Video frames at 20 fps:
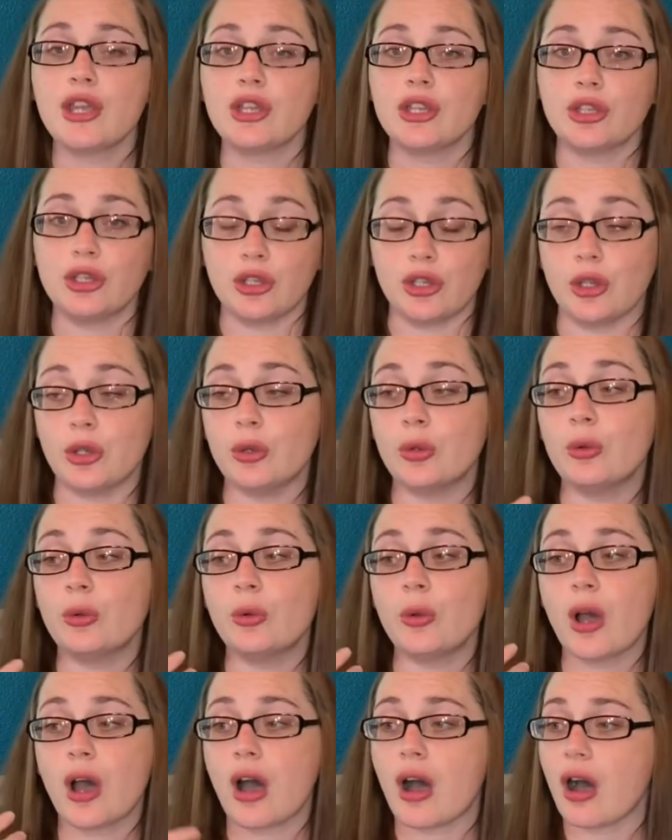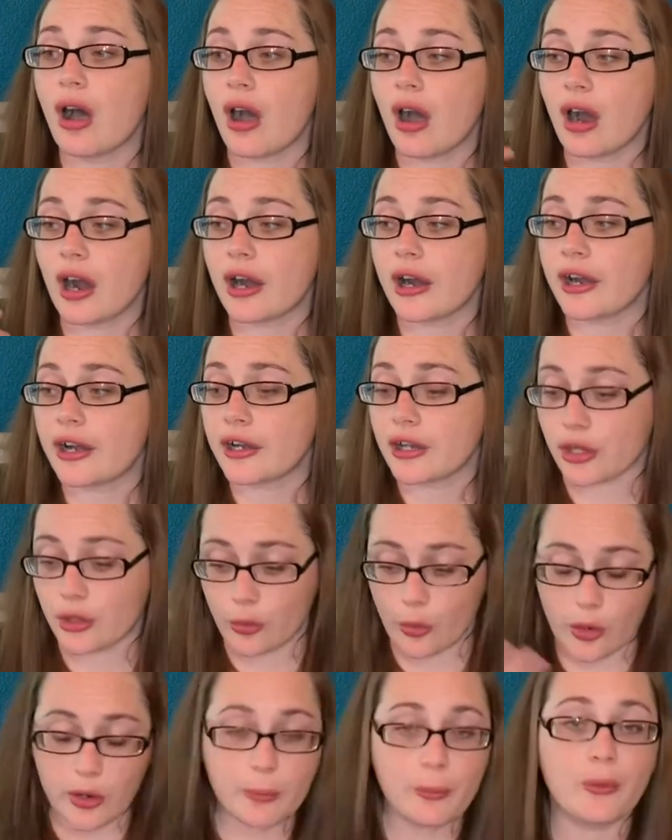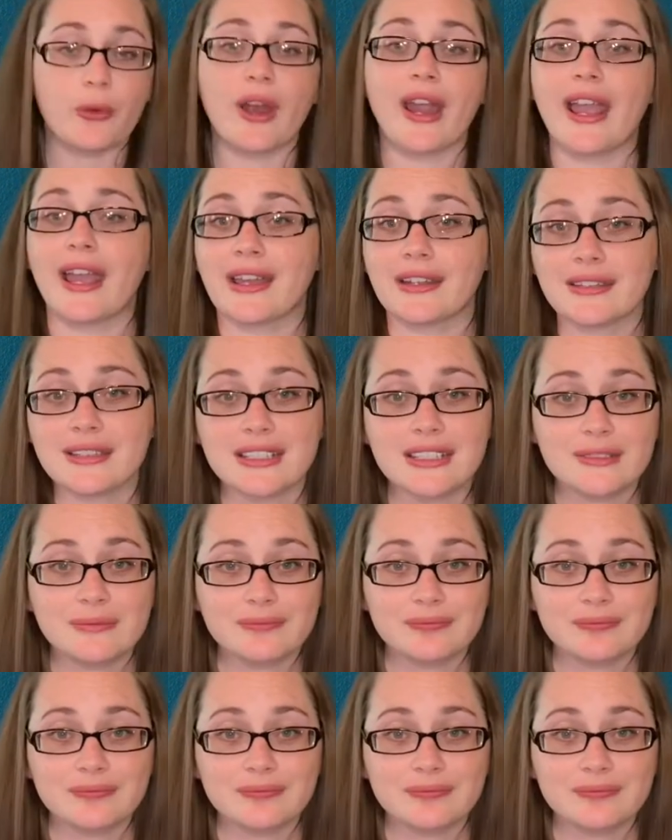You are your brand,